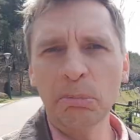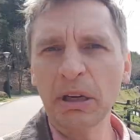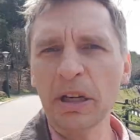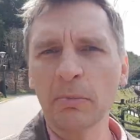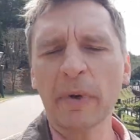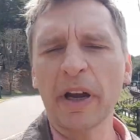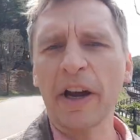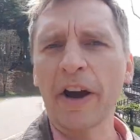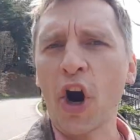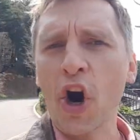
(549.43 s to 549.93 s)
But
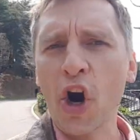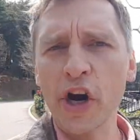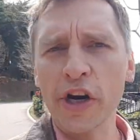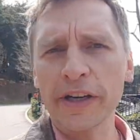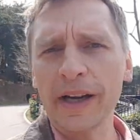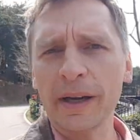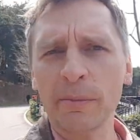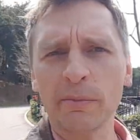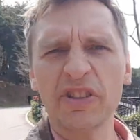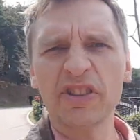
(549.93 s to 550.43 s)
in my
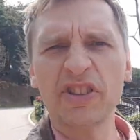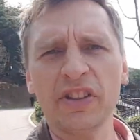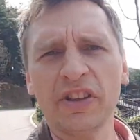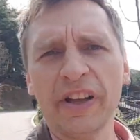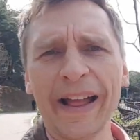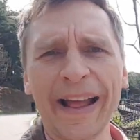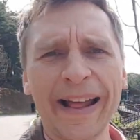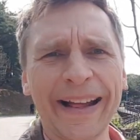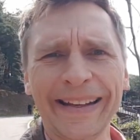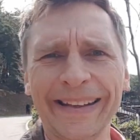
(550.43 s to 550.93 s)
heart, I'm
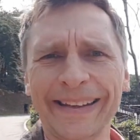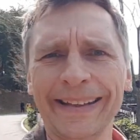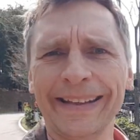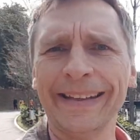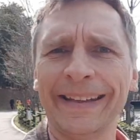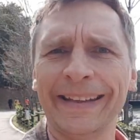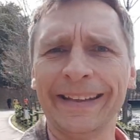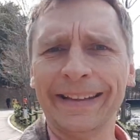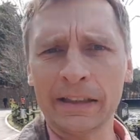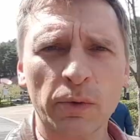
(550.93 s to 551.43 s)
still
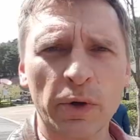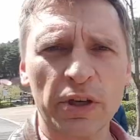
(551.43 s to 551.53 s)
18.